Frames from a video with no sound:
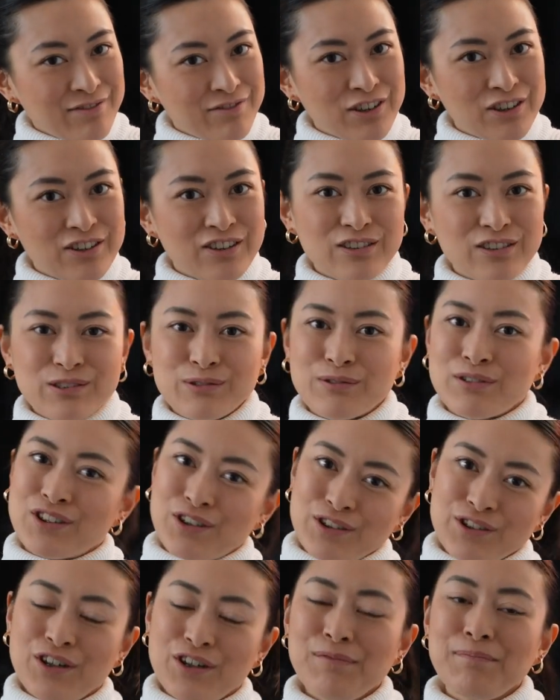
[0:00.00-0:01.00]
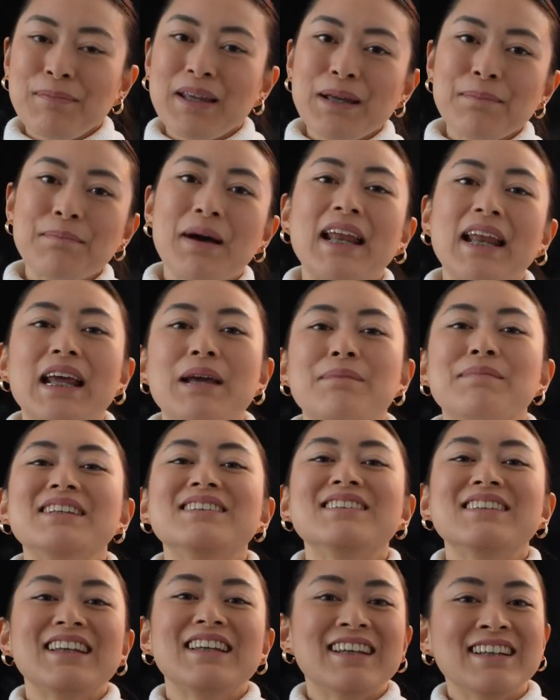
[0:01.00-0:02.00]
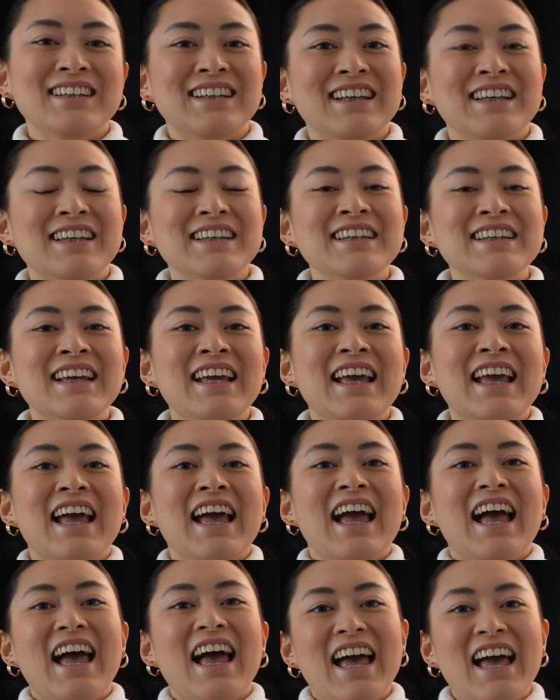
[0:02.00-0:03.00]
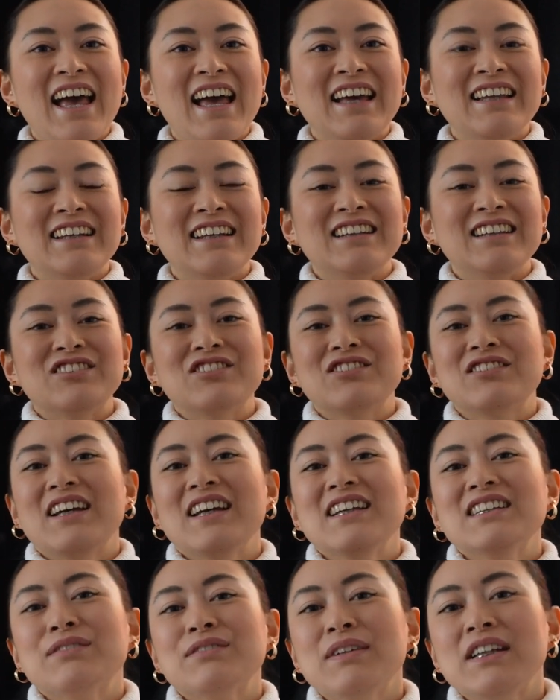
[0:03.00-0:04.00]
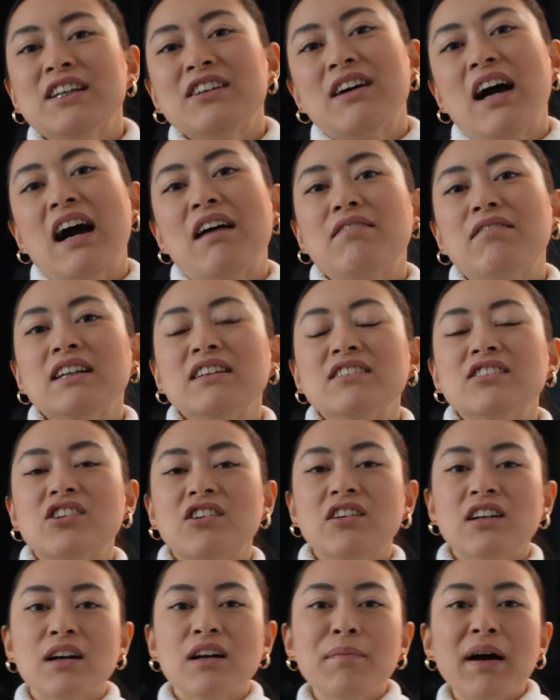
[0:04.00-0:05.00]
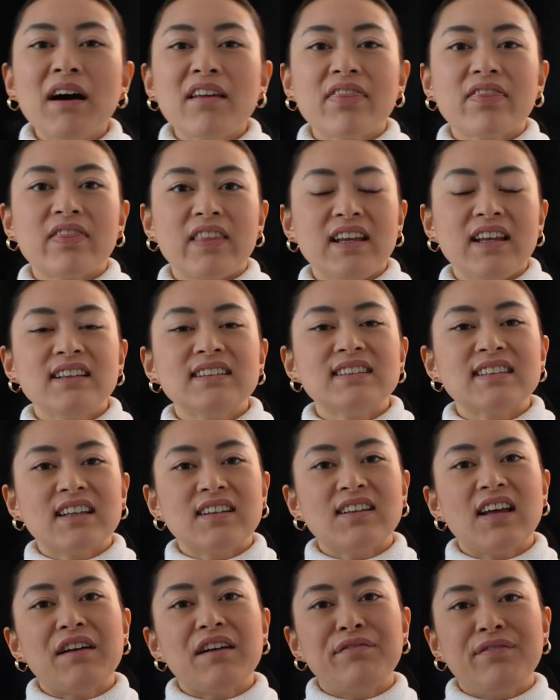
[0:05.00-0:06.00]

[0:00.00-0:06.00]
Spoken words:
For those who don't know me, my name is Yiling, and in today's video I want to talk about things that I